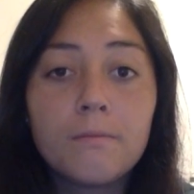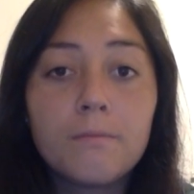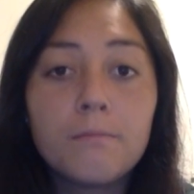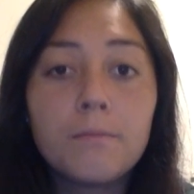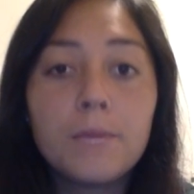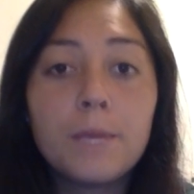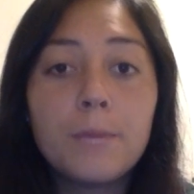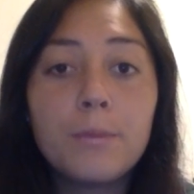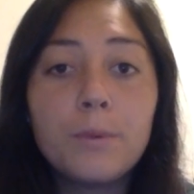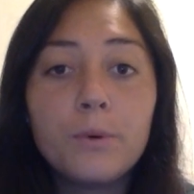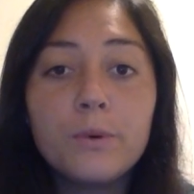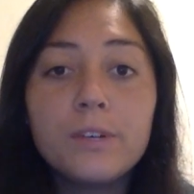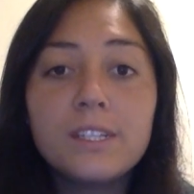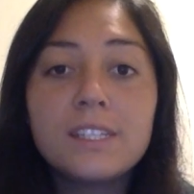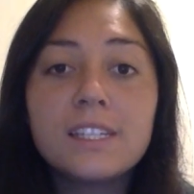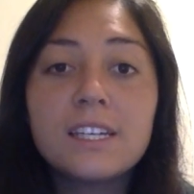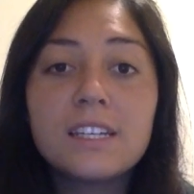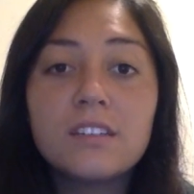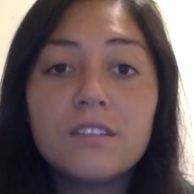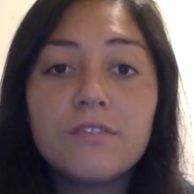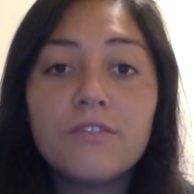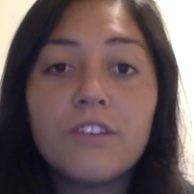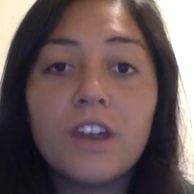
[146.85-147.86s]
People with
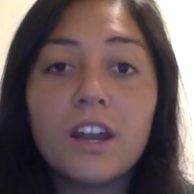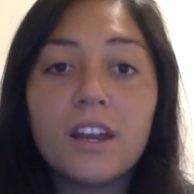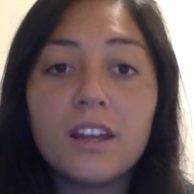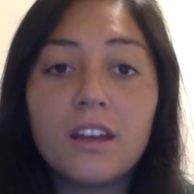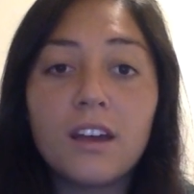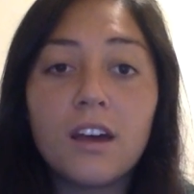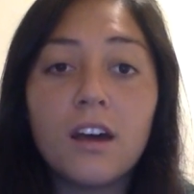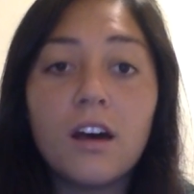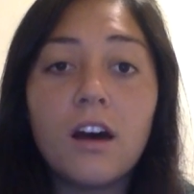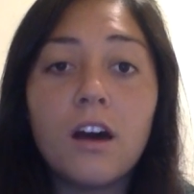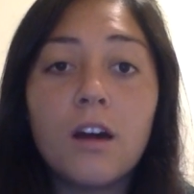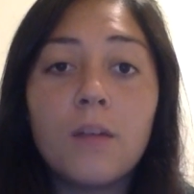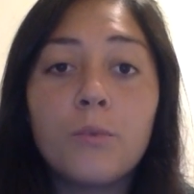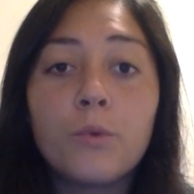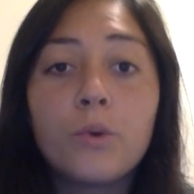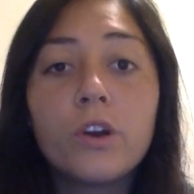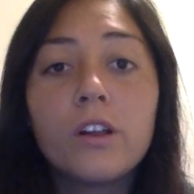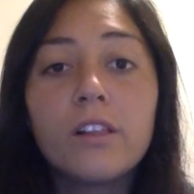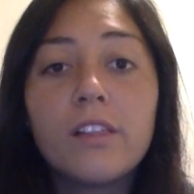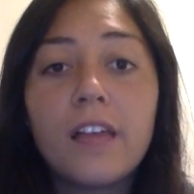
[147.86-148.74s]
schizophrenia are more